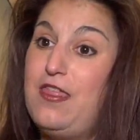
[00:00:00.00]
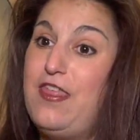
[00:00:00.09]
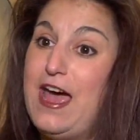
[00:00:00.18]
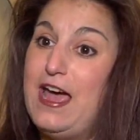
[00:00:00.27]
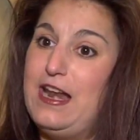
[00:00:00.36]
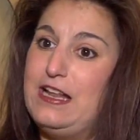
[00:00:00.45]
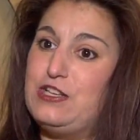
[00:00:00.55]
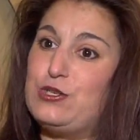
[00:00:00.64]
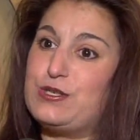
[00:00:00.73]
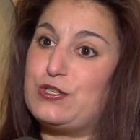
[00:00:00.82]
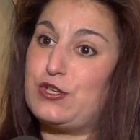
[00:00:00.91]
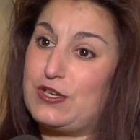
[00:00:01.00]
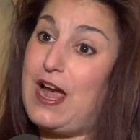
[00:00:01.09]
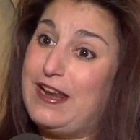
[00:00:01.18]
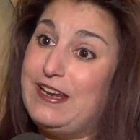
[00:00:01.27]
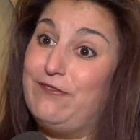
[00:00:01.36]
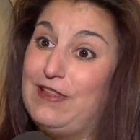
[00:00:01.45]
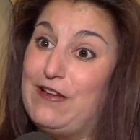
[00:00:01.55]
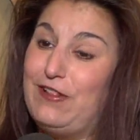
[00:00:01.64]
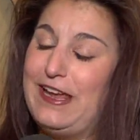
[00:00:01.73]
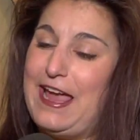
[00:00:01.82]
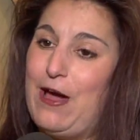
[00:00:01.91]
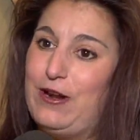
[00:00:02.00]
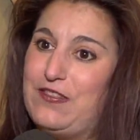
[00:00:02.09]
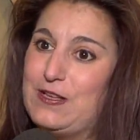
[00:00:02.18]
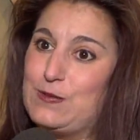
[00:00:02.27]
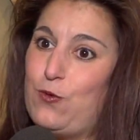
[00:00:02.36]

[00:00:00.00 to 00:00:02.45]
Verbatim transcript: that it's just kind of leveling out at this